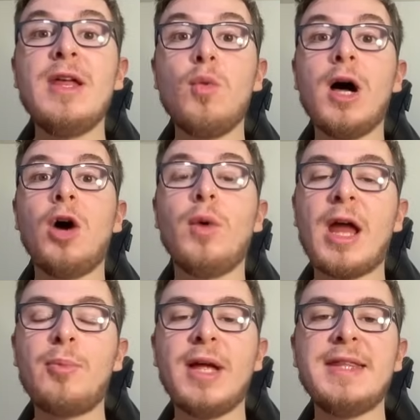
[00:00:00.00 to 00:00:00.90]
well when I
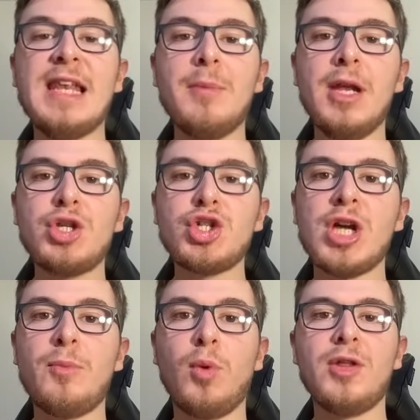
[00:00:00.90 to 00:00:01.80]
play the limitless
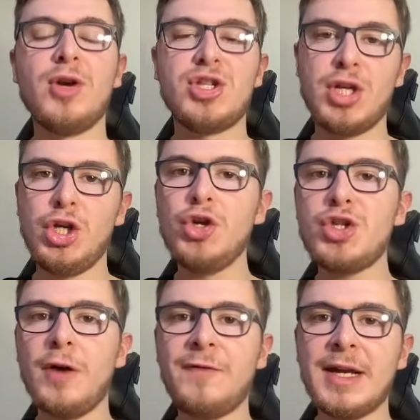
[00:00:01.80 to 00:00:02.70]
chip, whether it's in
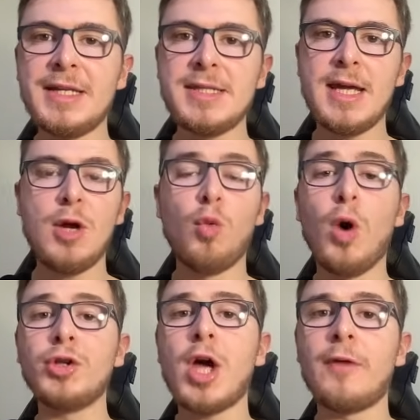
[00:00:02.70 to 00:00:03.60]
UCL Fantasy, World Cup